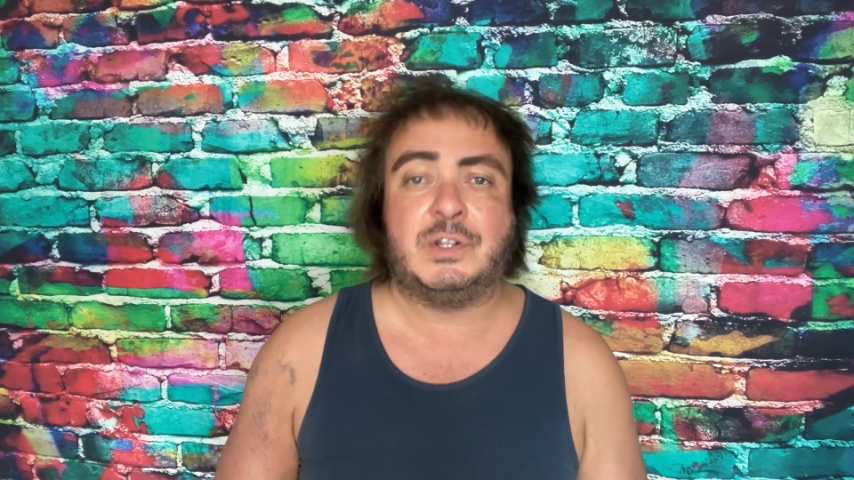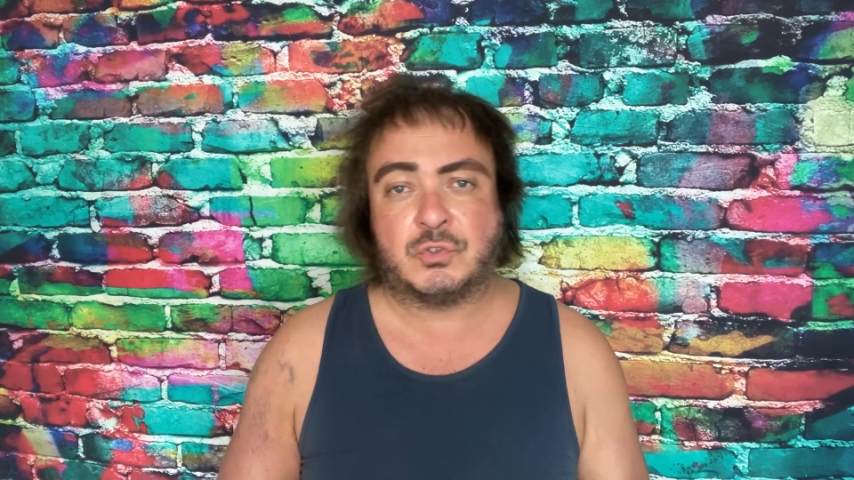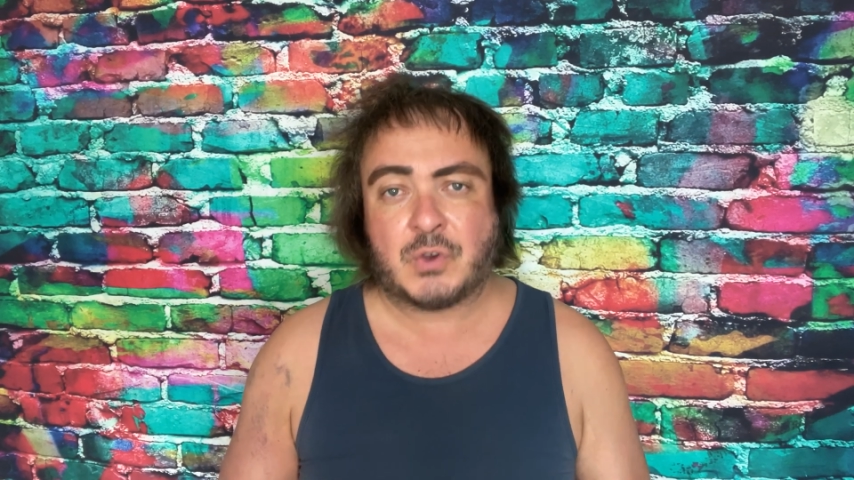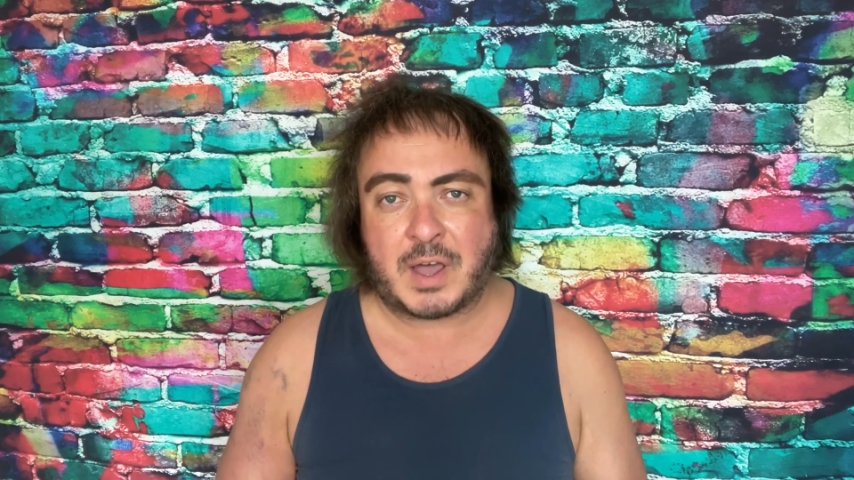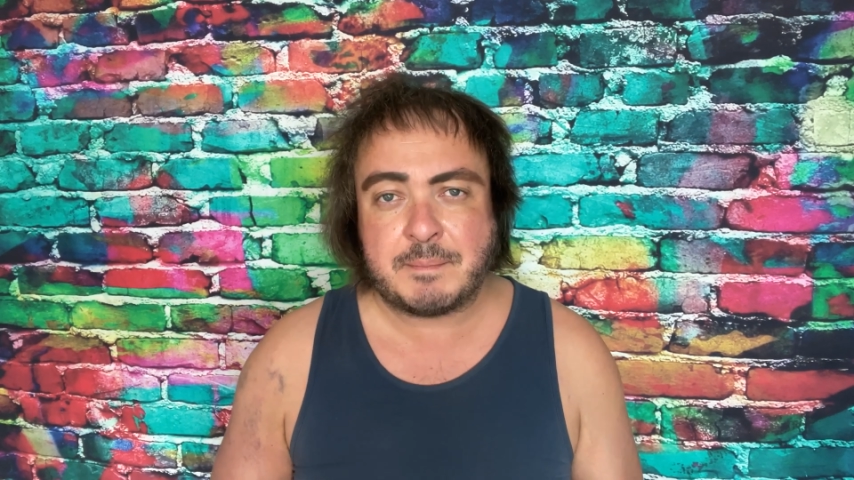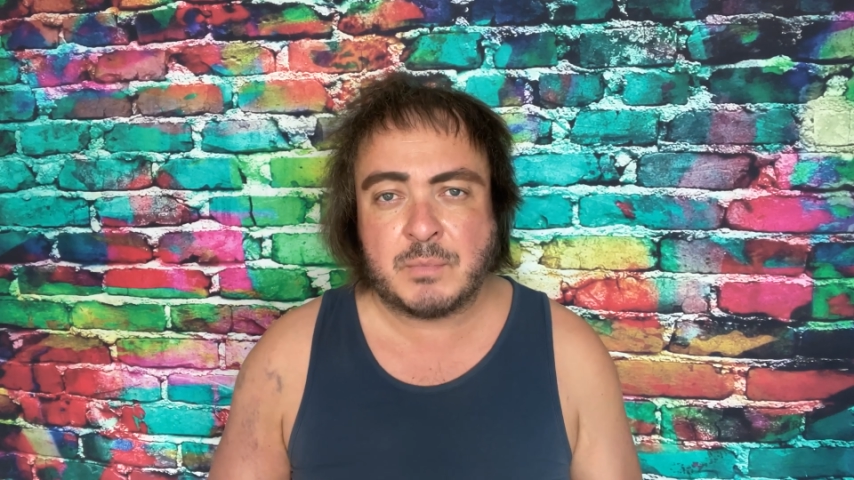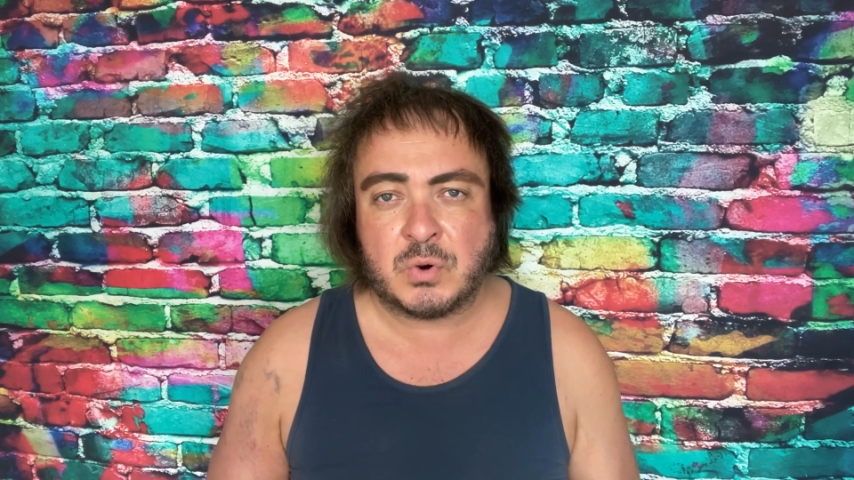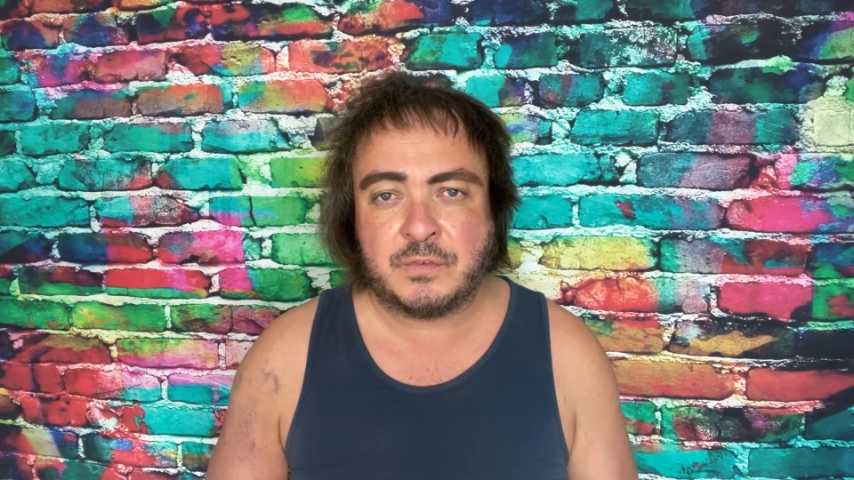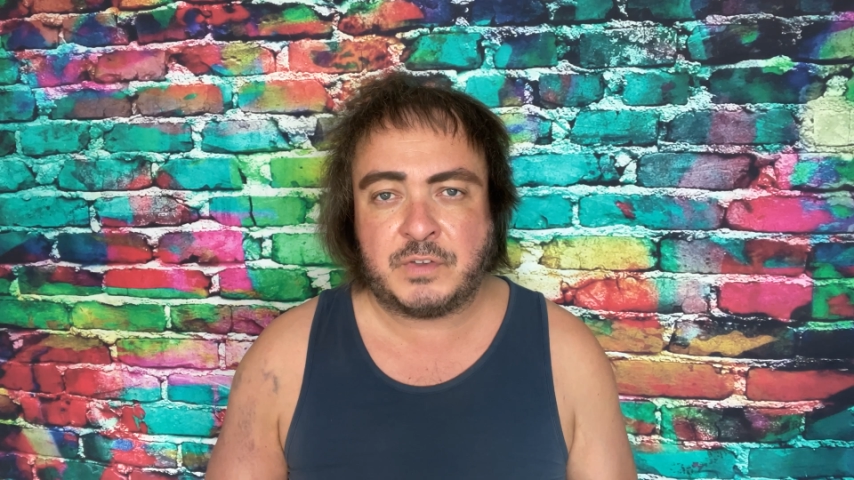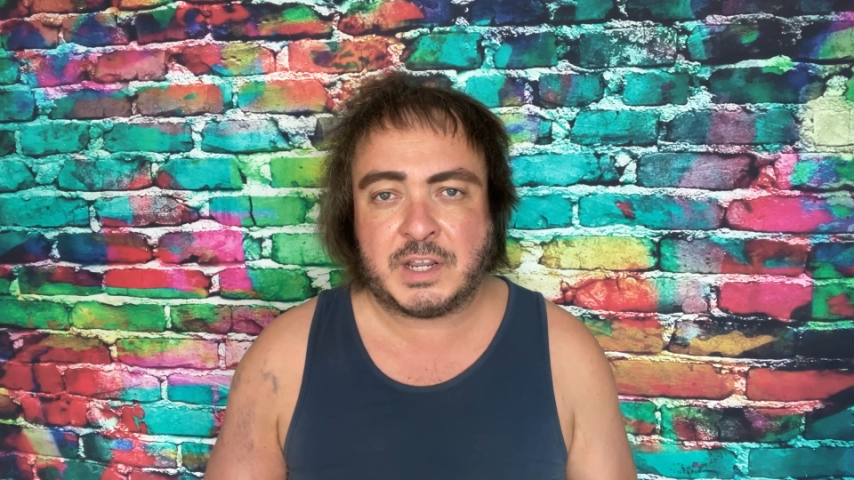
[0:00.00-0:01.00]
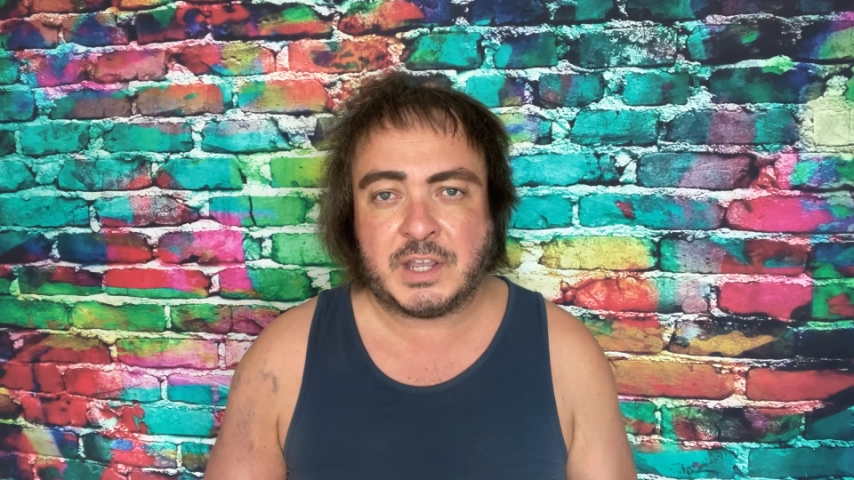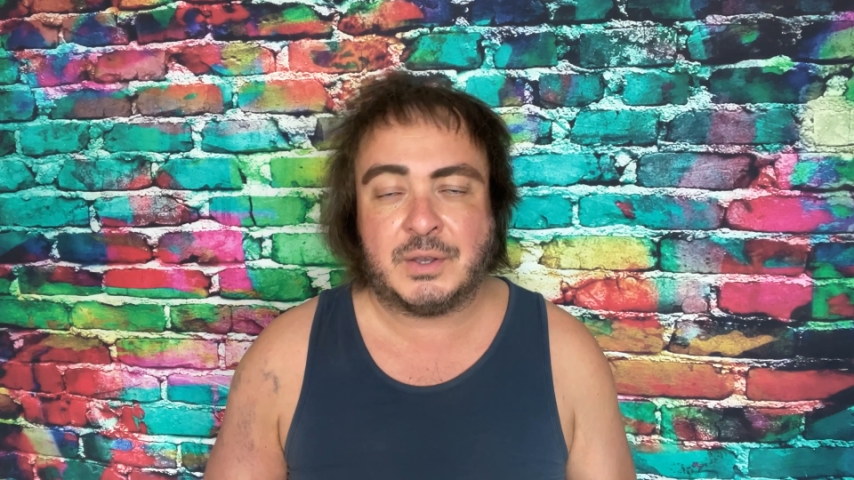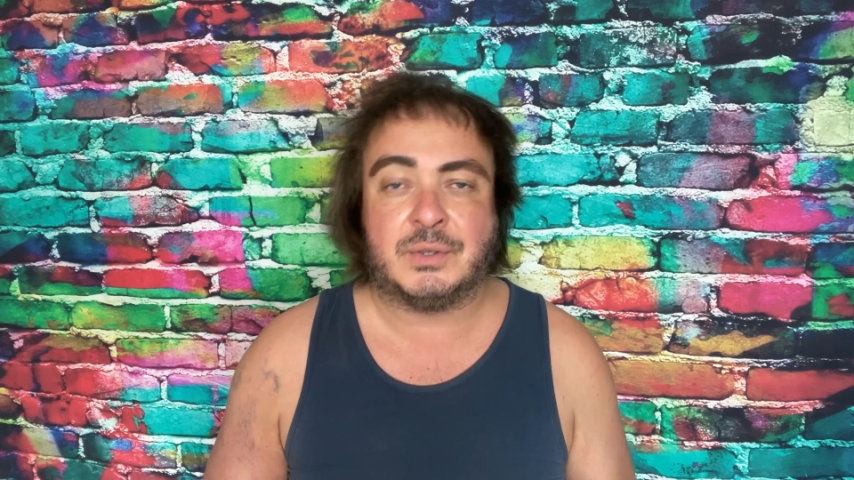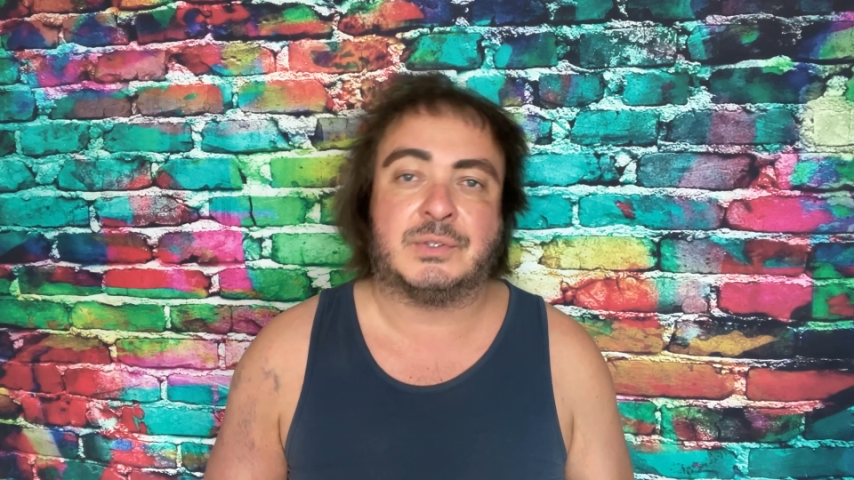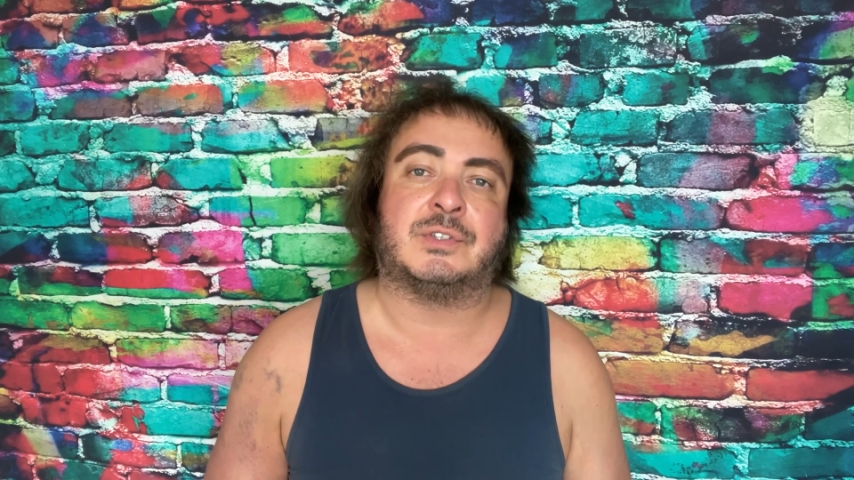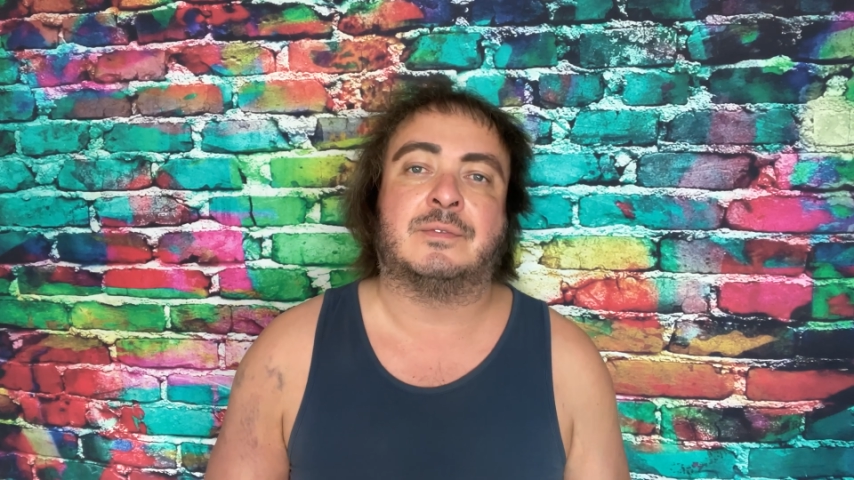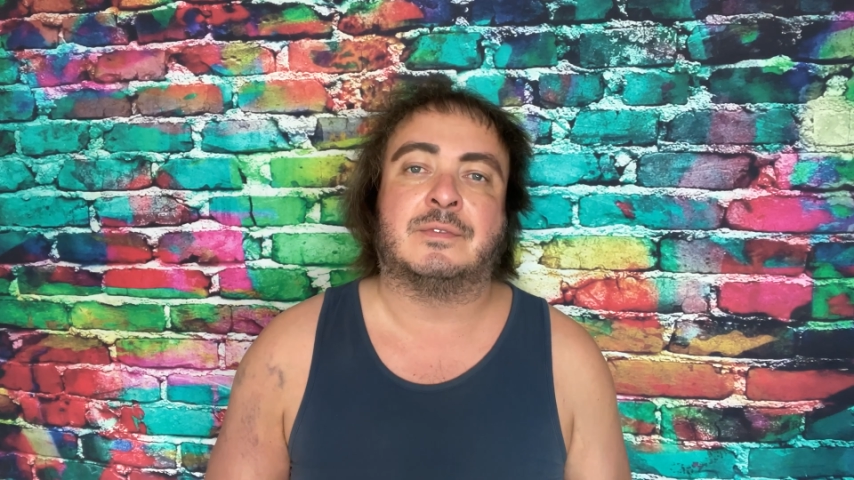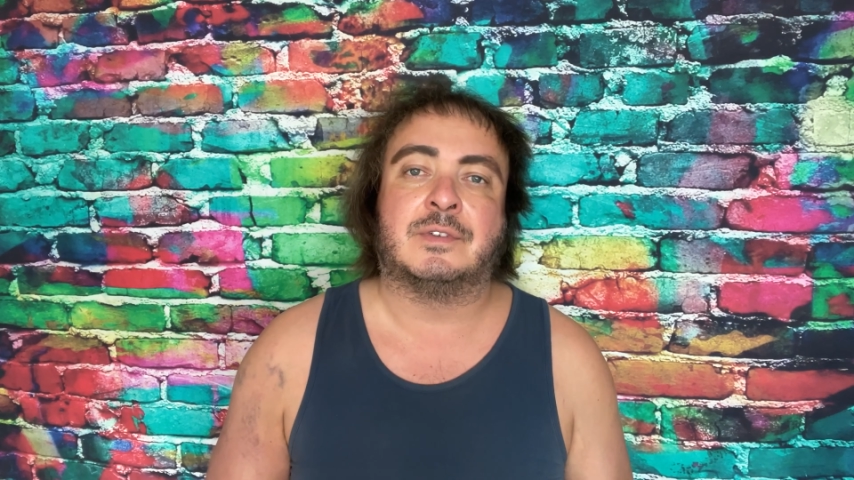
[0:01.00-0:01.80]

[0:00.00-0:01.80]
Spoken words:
drop more videos.